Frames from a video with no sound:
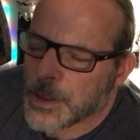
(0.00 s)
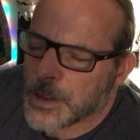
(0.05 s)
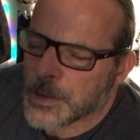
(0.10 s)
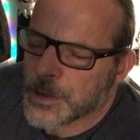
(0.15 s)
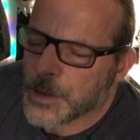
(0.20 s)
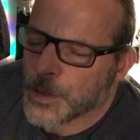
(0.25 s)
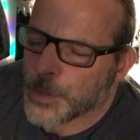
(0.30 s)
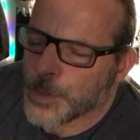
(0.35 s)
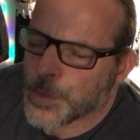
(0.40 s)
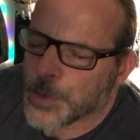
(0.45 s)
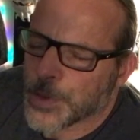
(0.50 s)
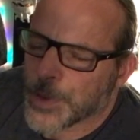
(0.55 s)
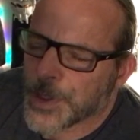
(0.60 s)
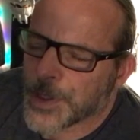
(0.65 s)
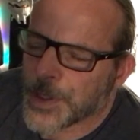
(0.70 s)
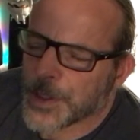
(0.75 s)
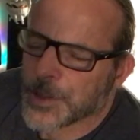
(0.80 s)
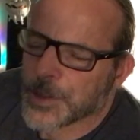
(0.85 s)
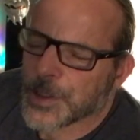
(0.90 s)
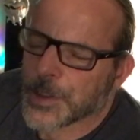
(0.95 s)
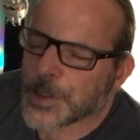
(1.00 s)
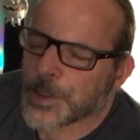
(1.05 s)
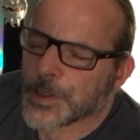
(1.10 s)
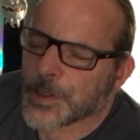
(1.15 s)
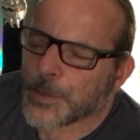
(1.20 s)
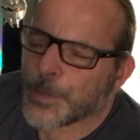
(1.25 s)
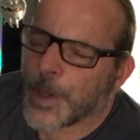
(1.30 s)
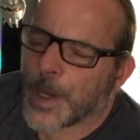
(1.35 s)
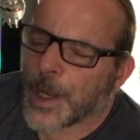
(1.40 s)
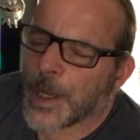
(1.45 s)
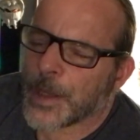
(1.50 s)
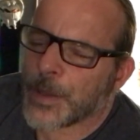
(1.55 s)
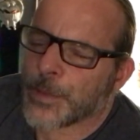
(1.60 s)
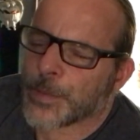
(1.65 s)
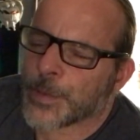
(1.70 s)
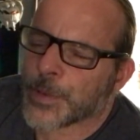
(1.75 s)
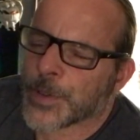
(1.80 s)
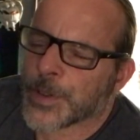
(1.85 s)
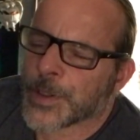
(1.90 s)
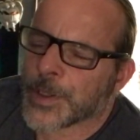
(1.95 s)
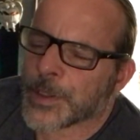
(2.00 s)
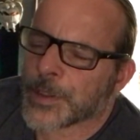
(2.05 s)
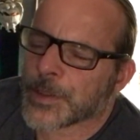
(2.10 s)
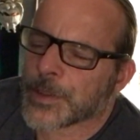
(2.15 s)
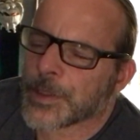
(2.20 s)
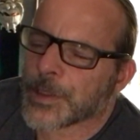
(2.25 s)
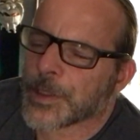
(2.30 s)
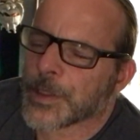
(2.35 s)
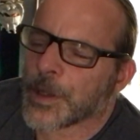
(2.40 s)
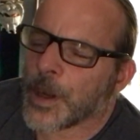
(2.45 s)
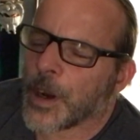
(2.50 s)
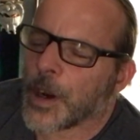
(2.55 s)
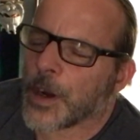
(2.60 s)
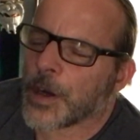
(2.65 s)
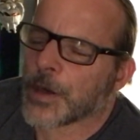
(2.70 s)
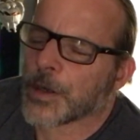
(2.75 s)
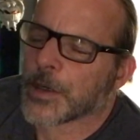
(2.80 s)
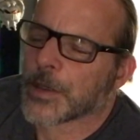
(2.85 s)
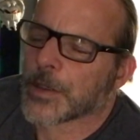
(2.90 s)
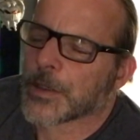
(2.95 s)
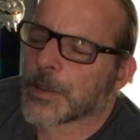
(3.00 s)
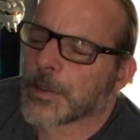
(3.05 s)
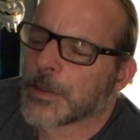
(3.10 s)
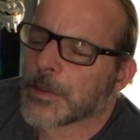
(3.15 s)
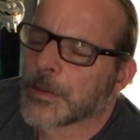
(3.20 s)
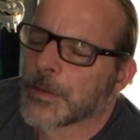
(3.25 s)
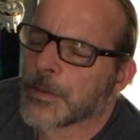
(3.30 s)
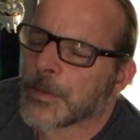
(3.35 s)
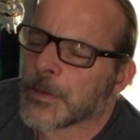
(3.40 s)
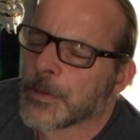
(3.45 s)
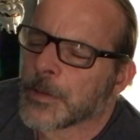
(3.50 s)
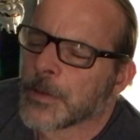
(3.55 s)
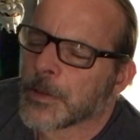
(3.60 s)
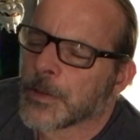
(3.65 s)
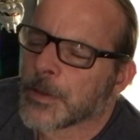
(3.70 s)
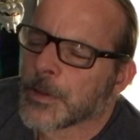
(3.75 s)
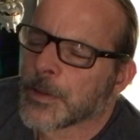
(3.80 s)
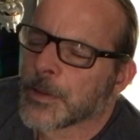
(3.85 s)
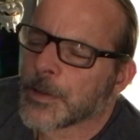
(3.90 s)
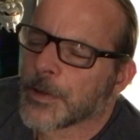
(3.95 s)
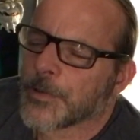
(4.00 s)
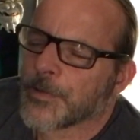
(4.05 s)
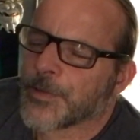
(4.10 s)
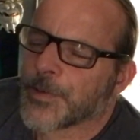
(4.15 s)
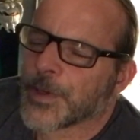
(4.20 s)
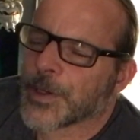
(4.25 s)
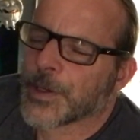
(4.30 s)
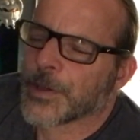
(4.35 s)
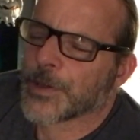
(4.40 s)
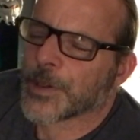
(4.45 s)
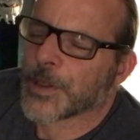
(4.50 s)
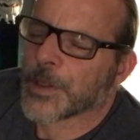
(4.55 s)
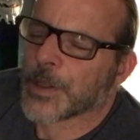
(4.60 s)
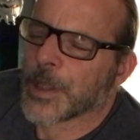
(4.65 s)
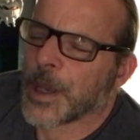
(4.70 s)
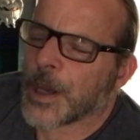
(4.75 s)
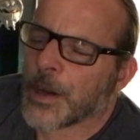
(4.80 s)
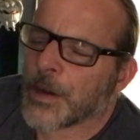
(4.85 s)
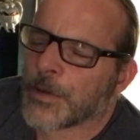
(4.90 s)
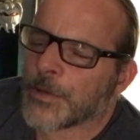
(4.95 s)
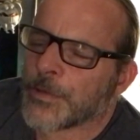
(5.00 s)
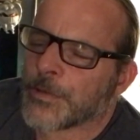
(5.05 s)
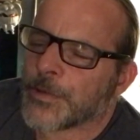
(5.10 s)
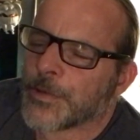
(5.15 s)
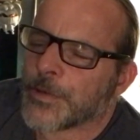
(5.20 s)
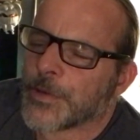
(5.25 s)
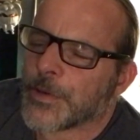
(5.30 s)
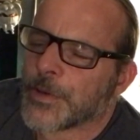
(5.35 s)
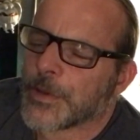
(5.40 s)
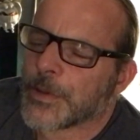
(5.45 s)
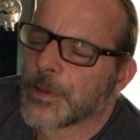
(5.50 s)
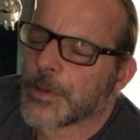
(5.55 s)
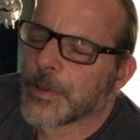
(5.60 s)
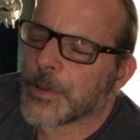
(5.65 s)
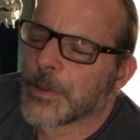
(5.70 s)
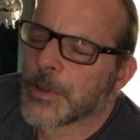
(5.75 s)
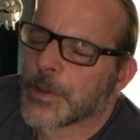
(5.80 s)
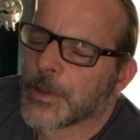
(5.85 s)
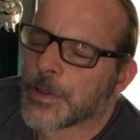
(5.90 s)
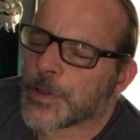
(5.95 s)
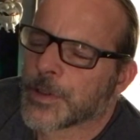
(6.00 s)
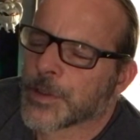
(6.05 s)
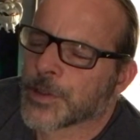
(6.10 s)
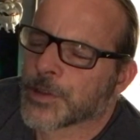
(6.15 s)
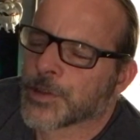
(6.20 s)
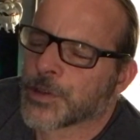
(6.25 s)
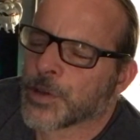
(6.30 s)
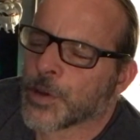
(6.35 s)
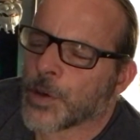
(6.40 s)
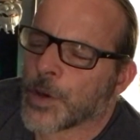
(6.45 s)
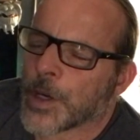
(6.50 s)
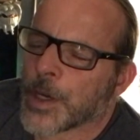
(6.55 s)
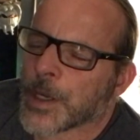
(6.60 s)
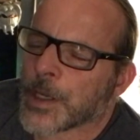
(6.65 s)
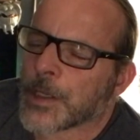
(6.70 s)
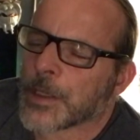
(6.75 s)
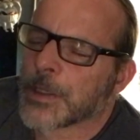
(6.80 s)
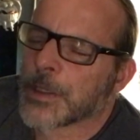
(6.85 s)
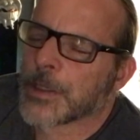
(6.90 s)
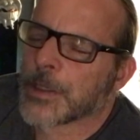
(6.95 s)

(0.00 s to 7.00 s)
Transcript: So breathe into the smile, breathe into the heart, feel the love, the joy,